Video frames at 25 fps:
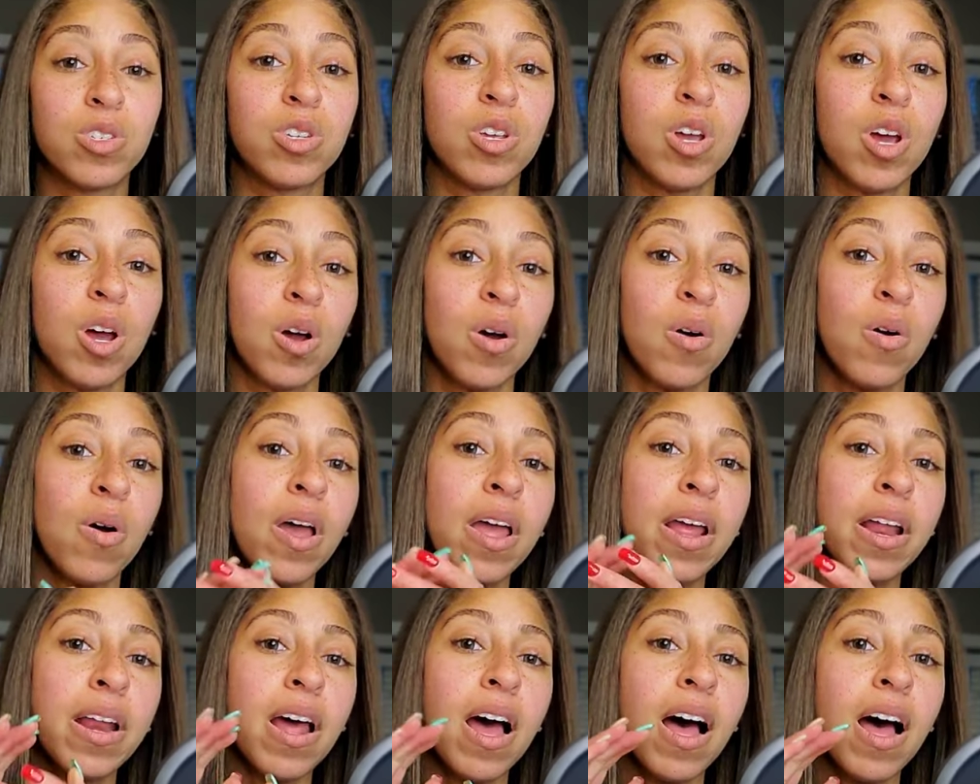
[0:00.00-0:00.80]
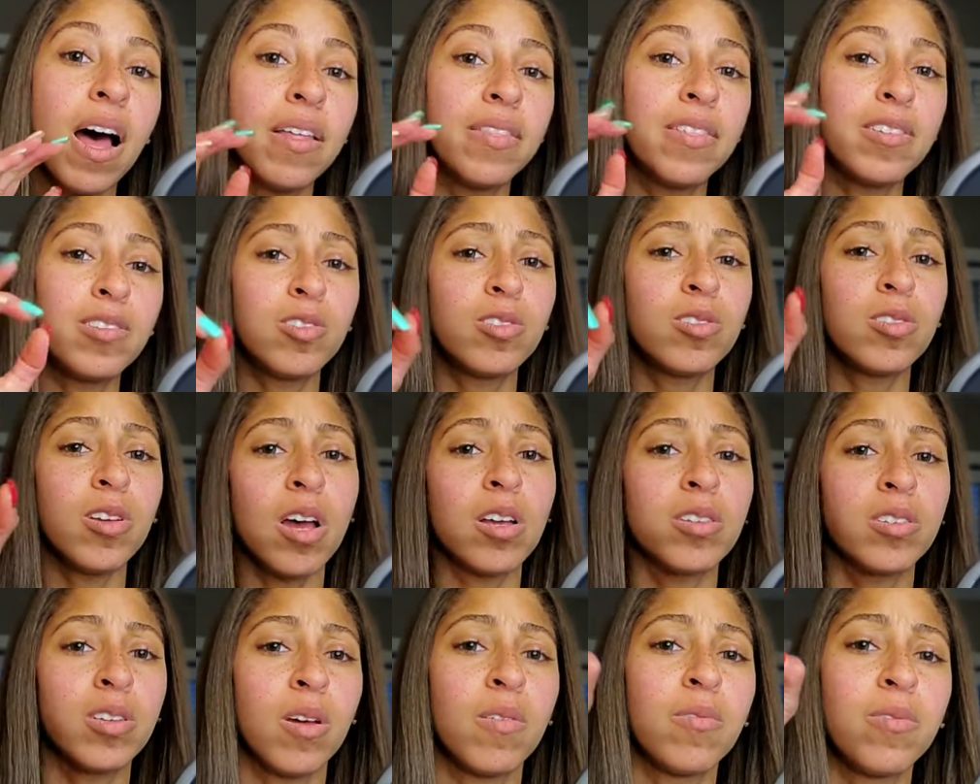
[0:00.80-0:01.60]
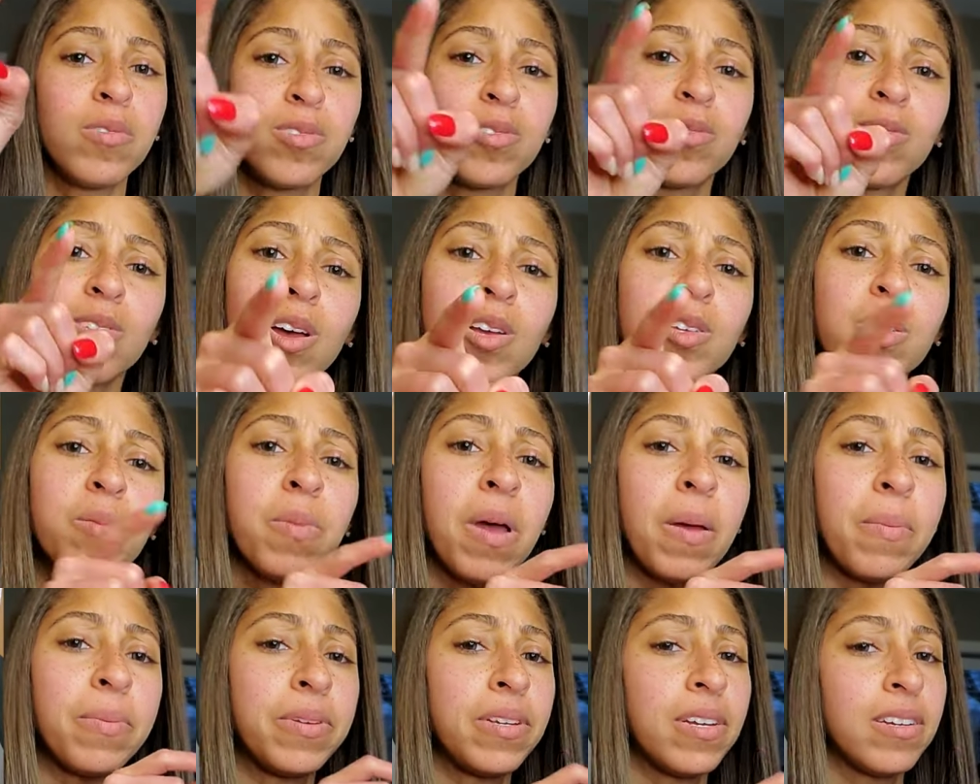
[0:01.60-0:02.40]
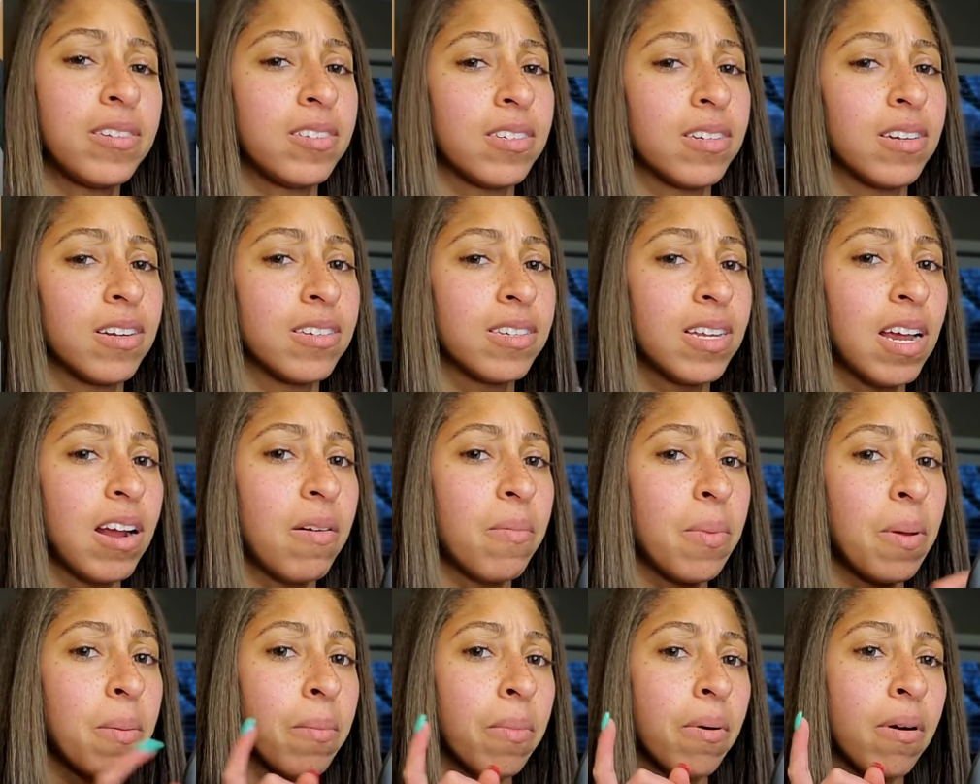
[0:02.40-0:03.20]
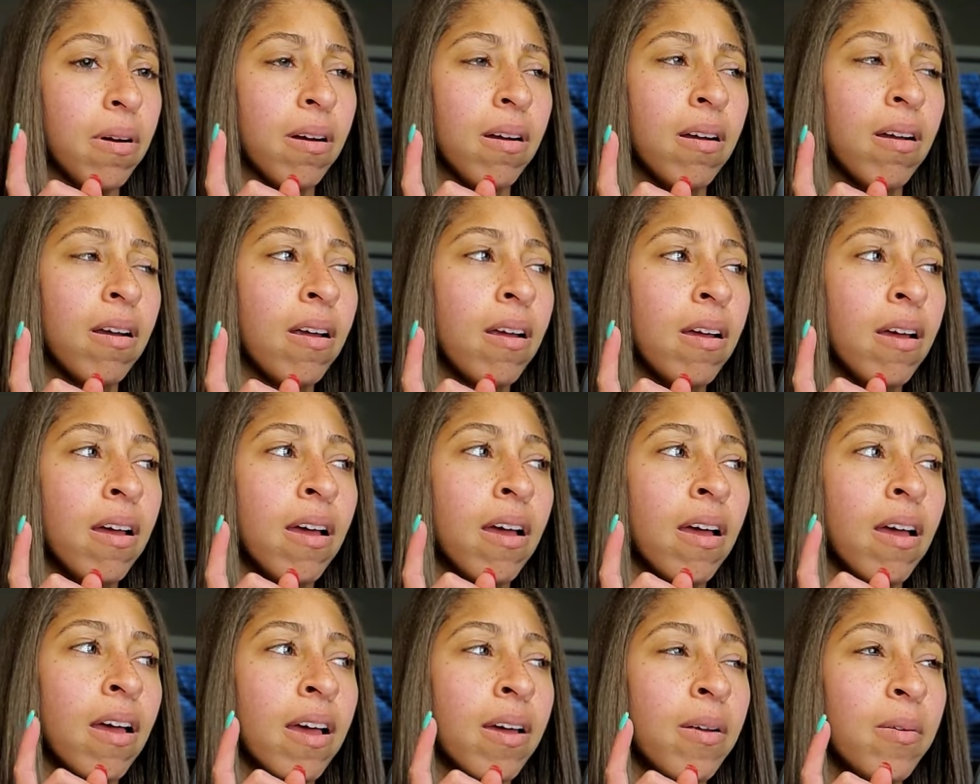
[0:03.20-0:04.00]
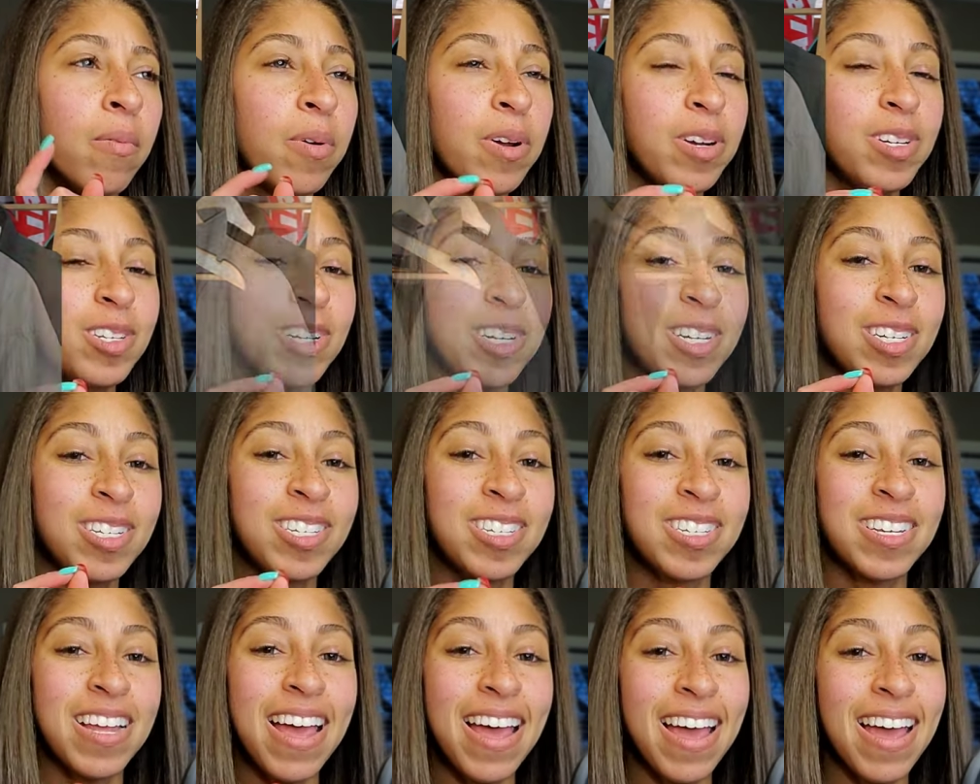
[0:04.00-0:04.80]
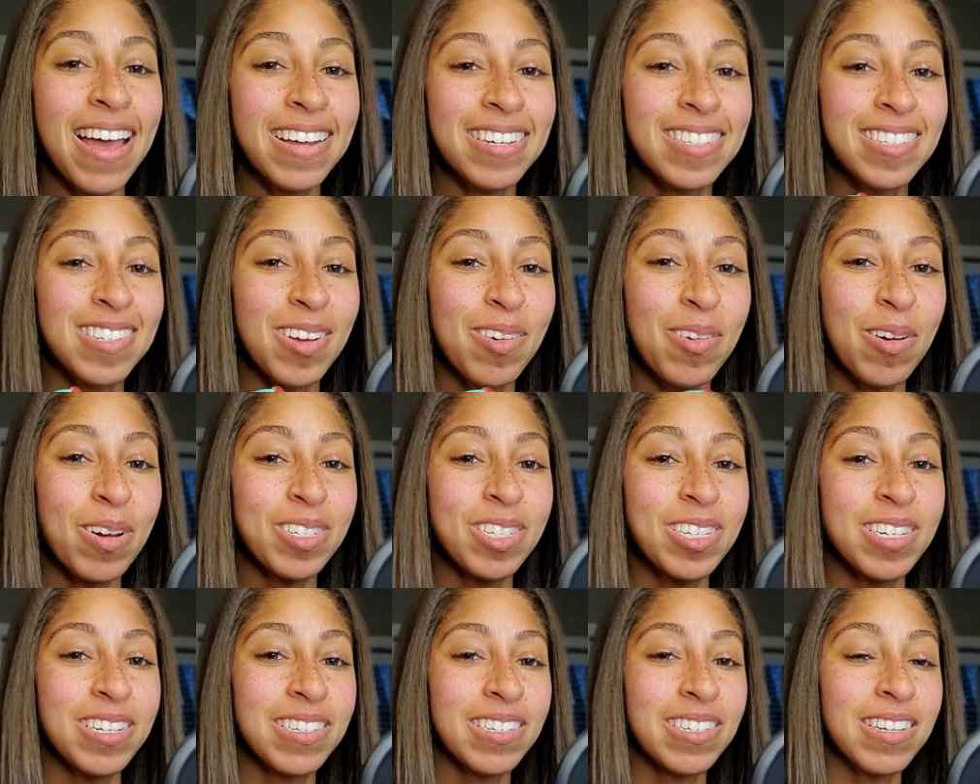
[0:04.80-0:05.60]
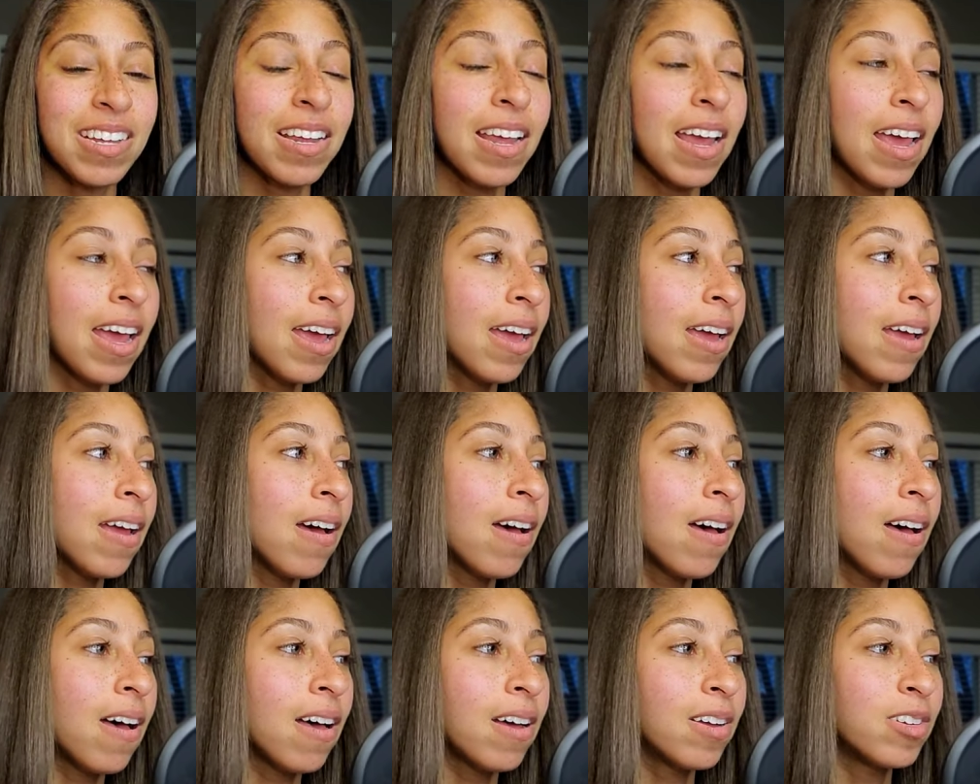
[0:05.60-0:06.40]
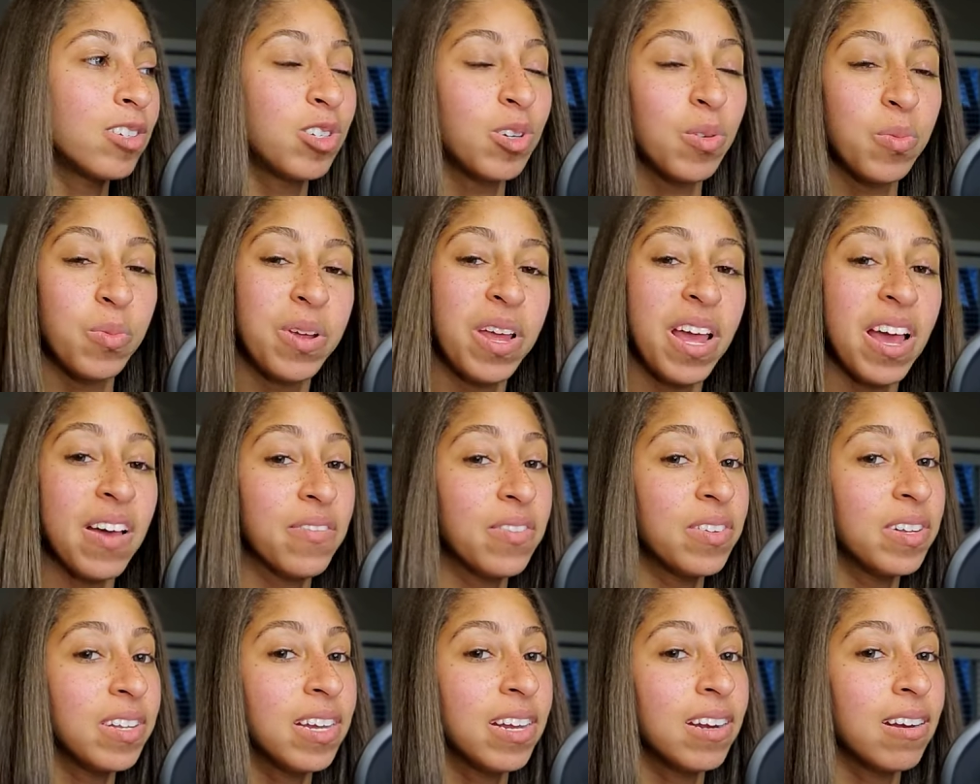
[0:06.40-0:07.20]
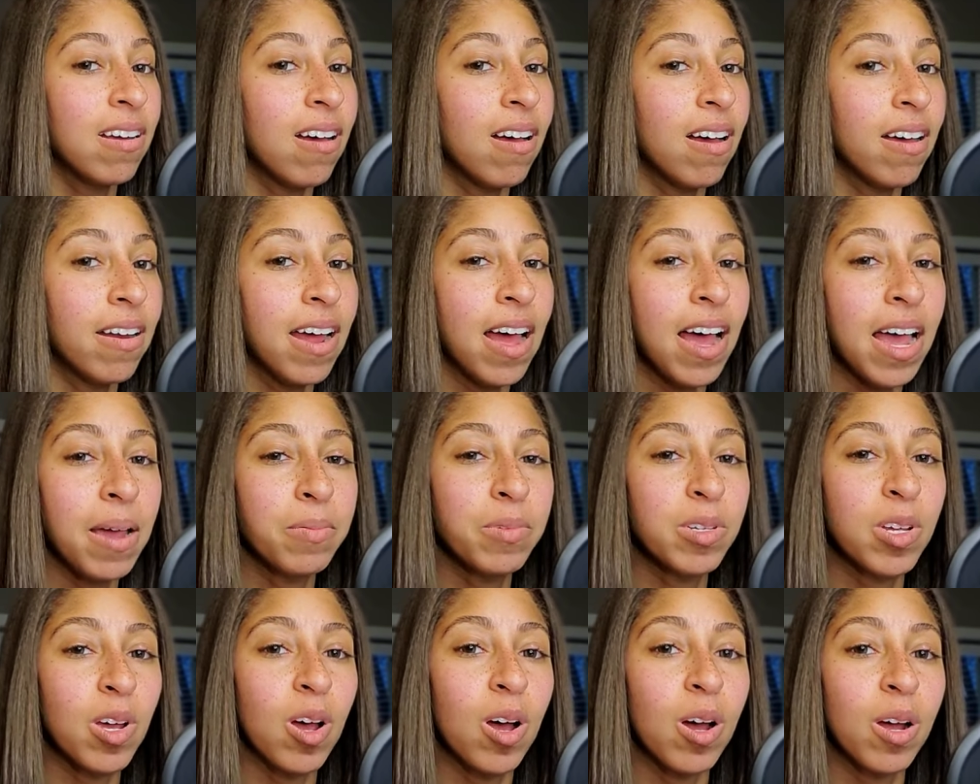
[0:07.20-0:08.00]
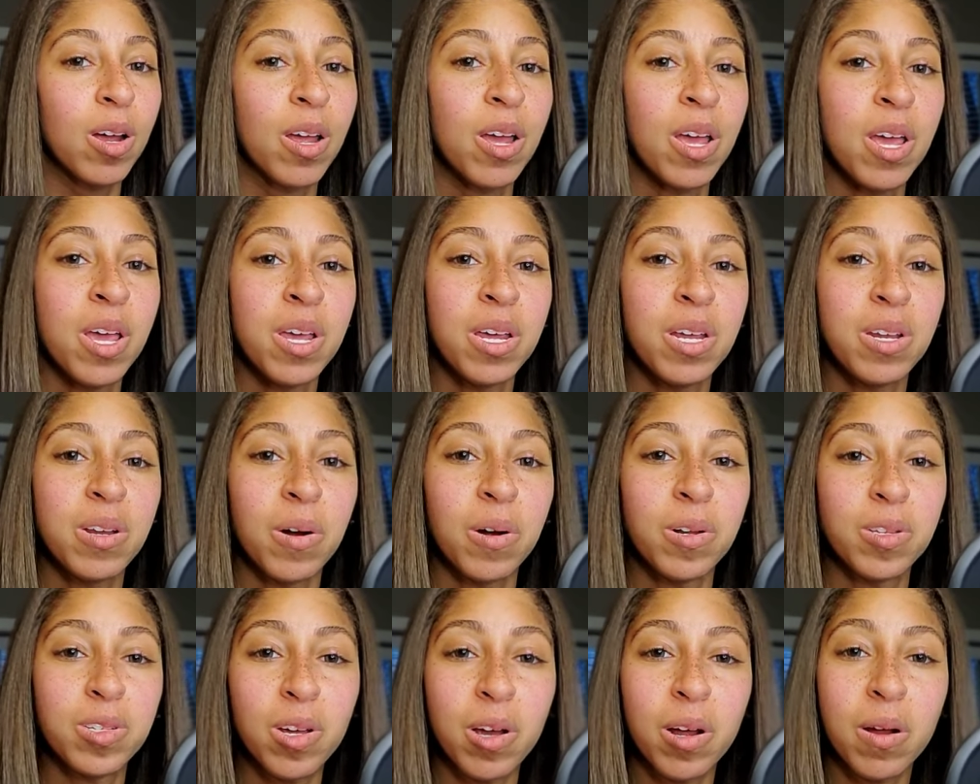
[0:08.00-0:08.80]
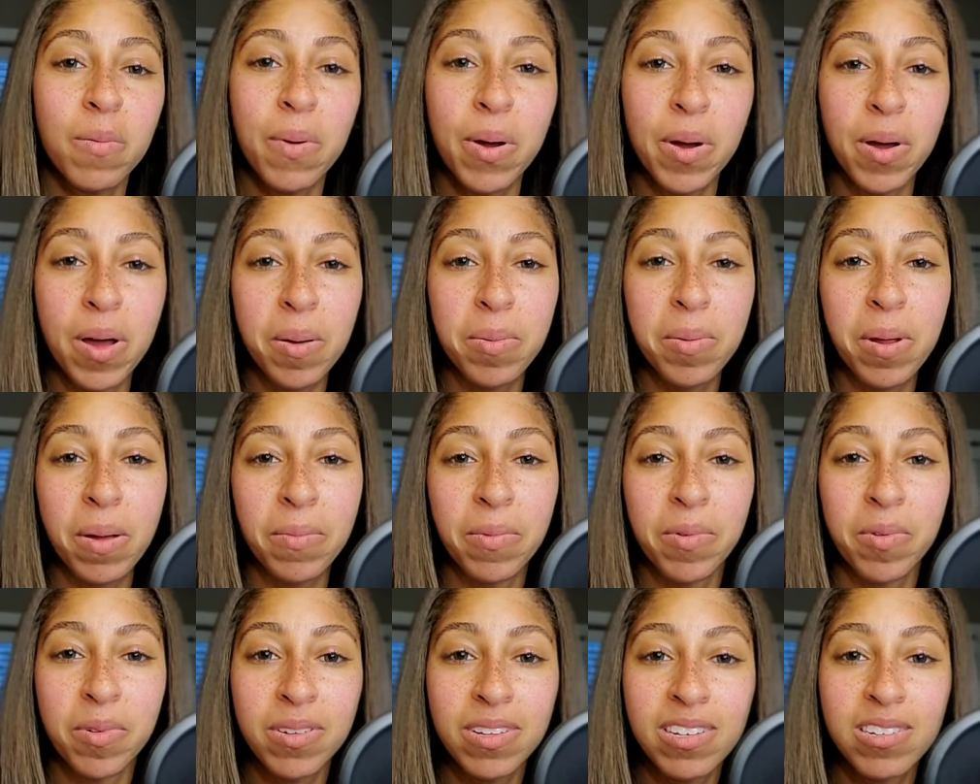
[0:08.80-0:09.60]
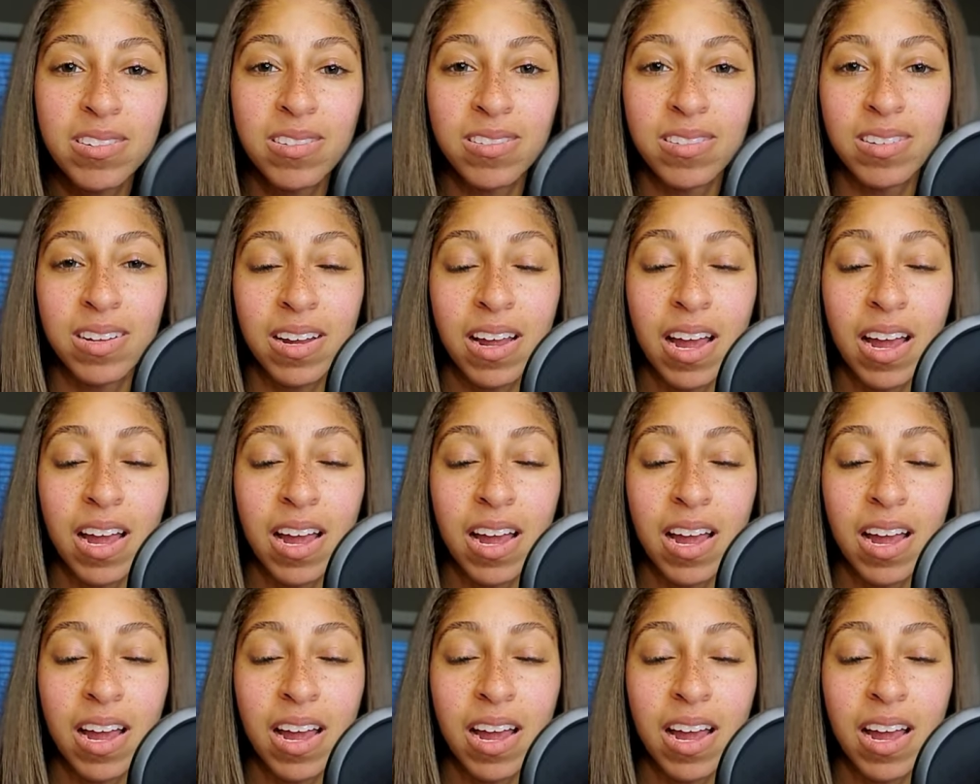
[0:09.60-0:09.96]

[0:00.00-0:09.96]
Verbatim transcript: So it, uh, this is also this is also my petition because I remember Richie asked the question. He's like, "Hey, uh, should we have Lena on Hype Talk? You know, to talk about upcoming releases and